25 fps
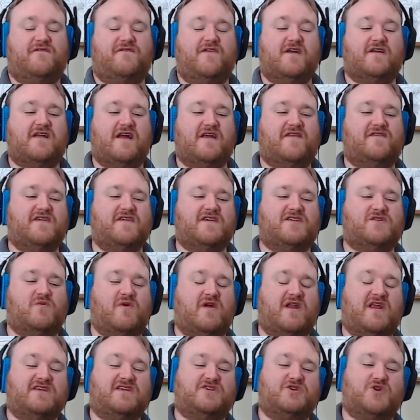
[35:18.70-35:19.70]
I feel like this
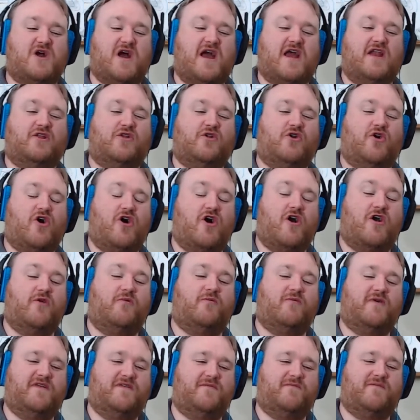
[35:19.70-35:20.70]
one he's trying a little
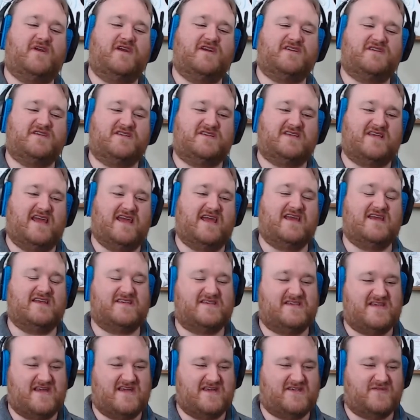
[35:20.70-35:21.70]
harder with because it's like
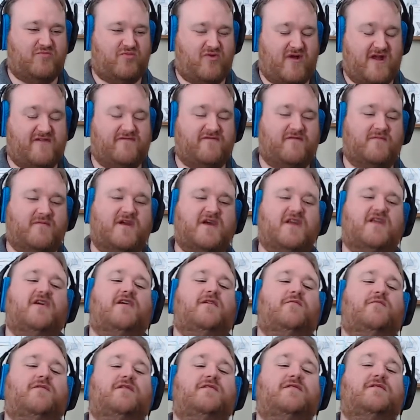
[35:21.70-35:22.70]
his break from
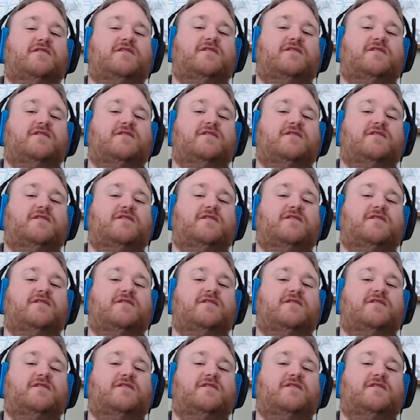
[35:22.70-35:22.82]
Konami.